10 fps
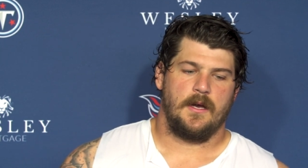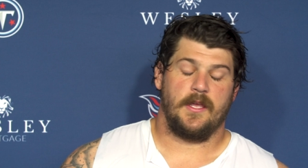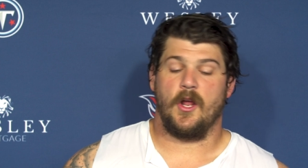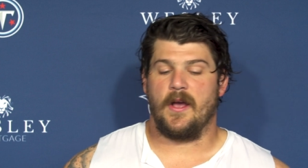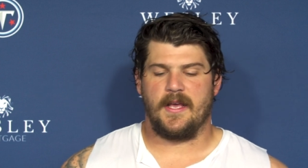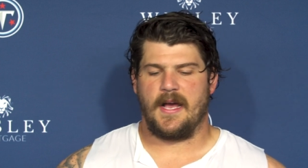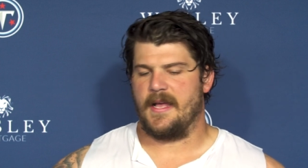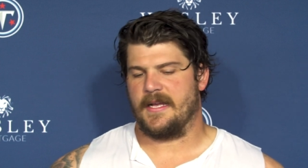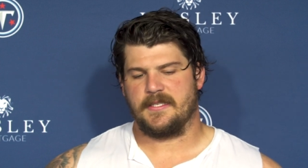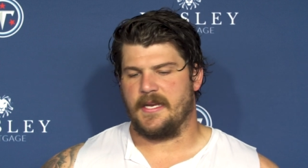you know,
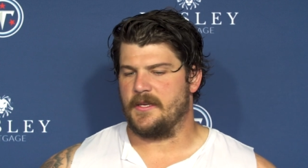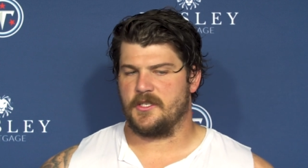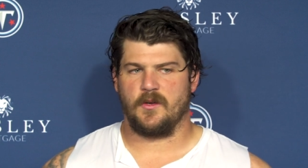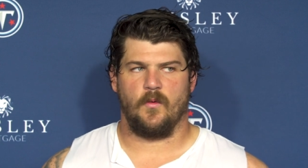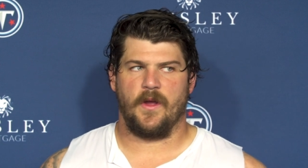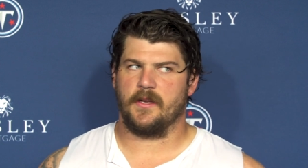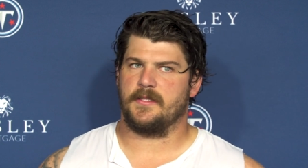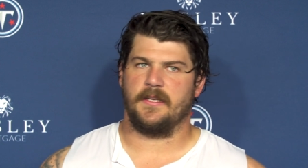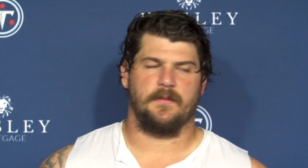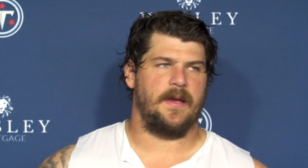like I said, it's just a weird
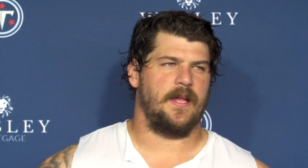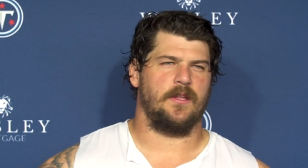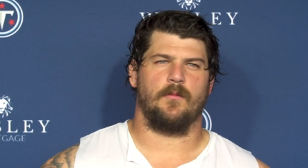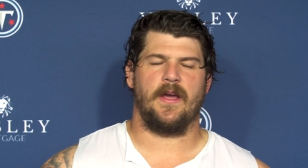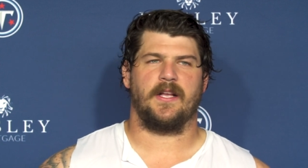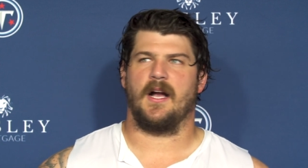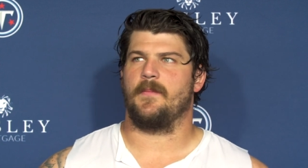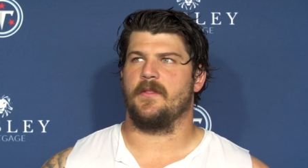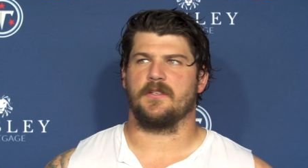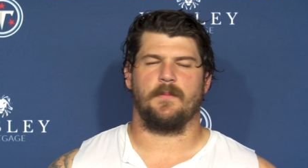deal, man. You wake
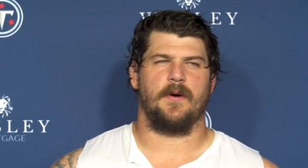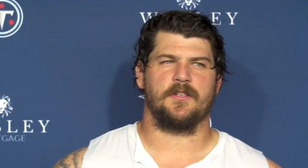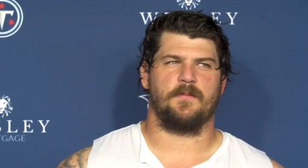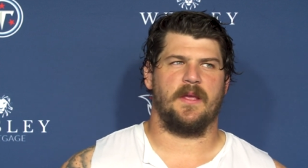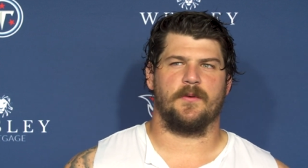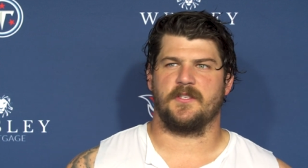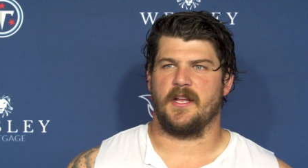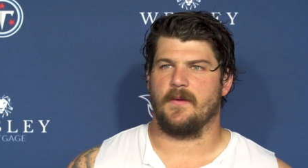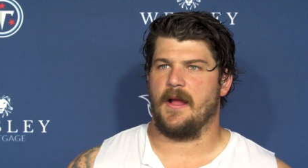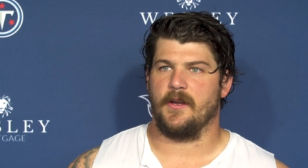up and there's a bunch of people
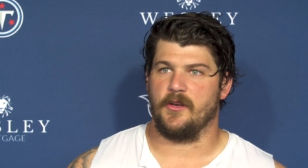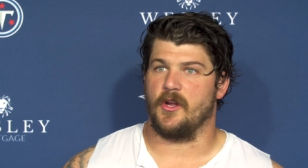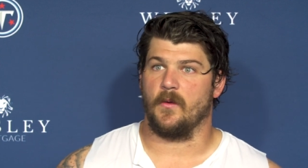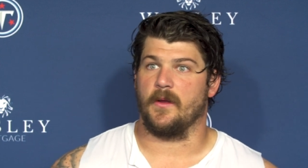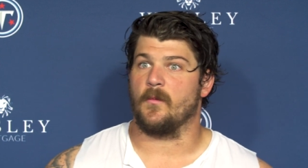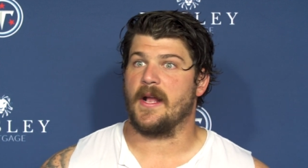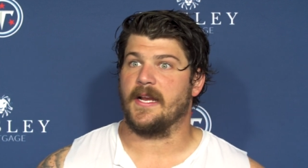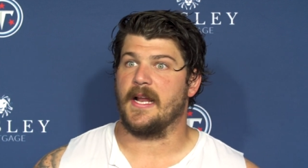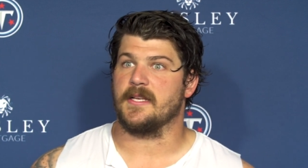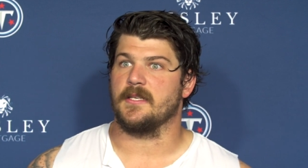standing around you and don't really
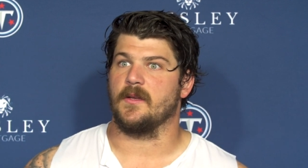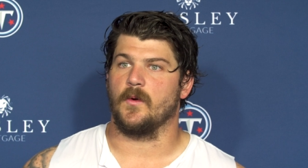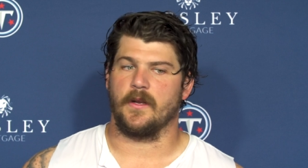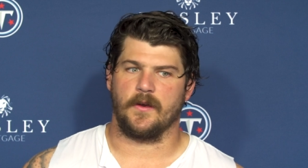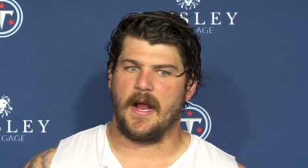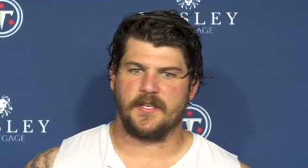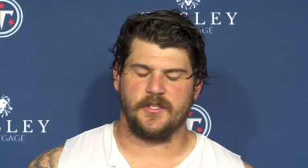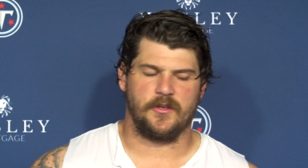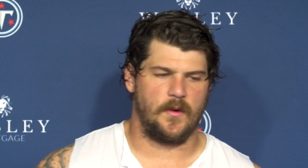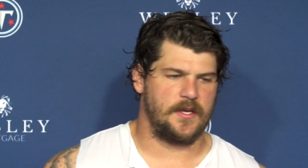recognize anyone, and they're
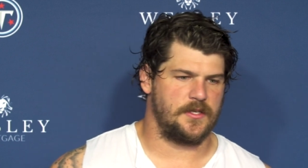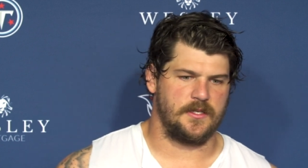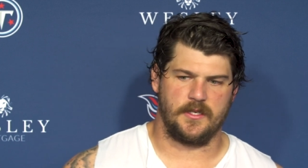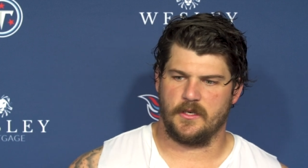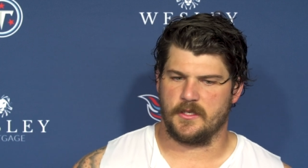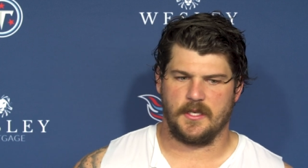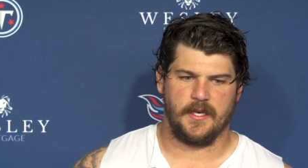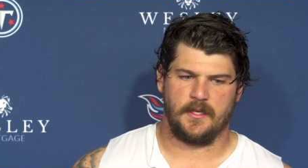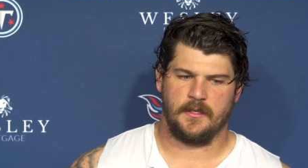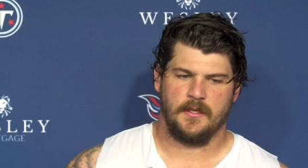asking you questions, and you're just
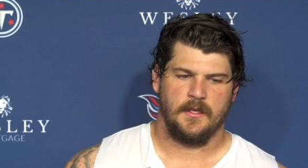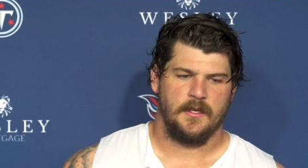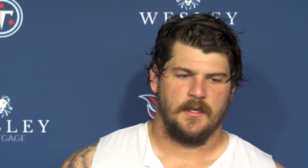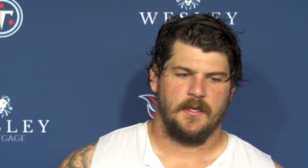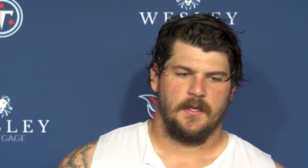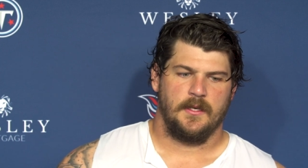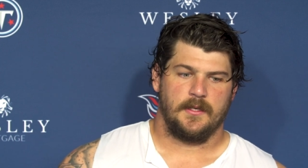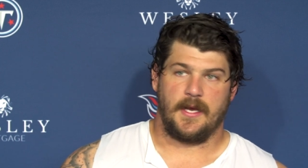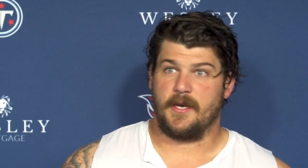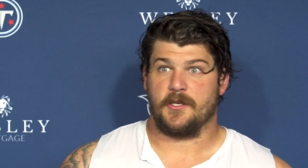like,
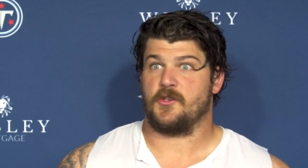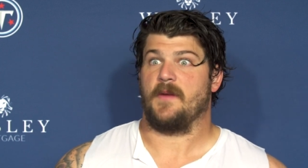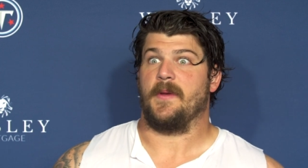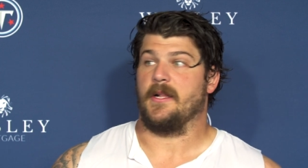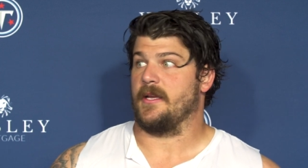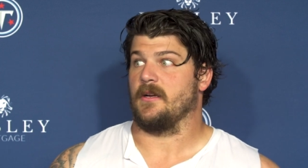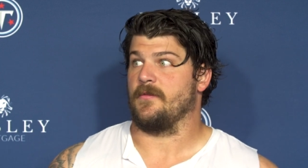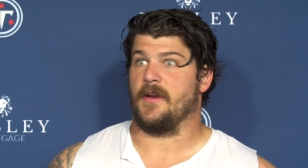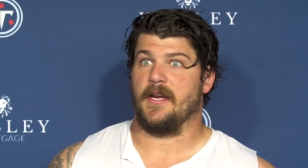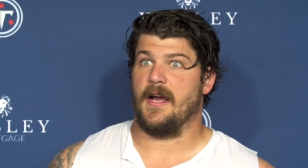kind of just tripping, like you're
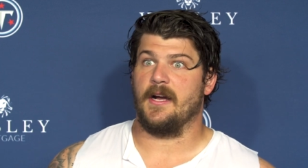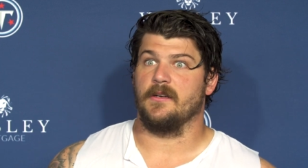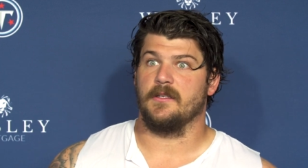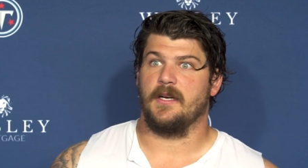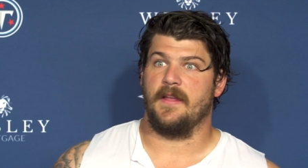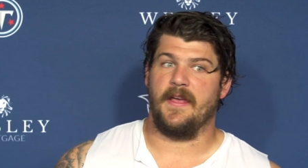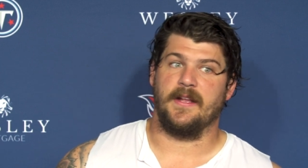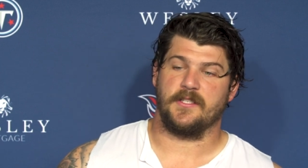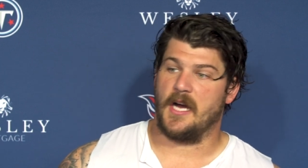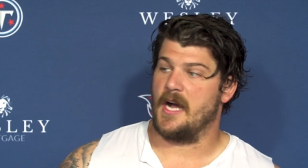freaking out. And
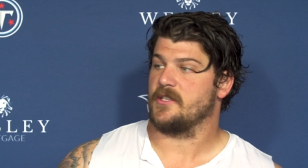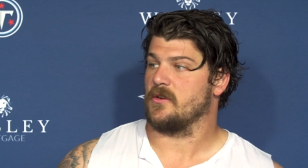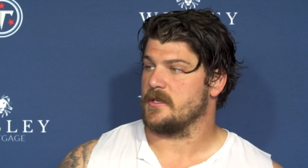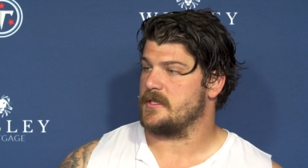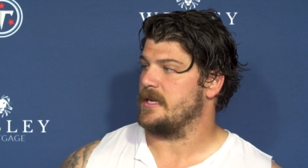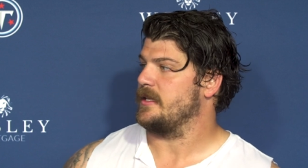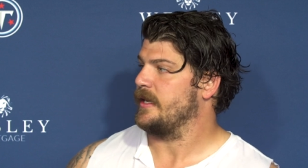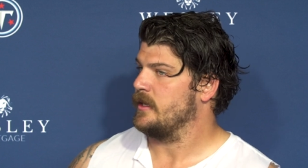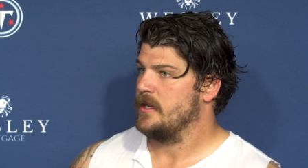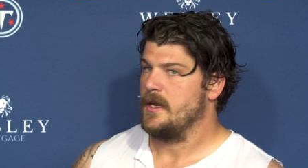then Todd Torricelli,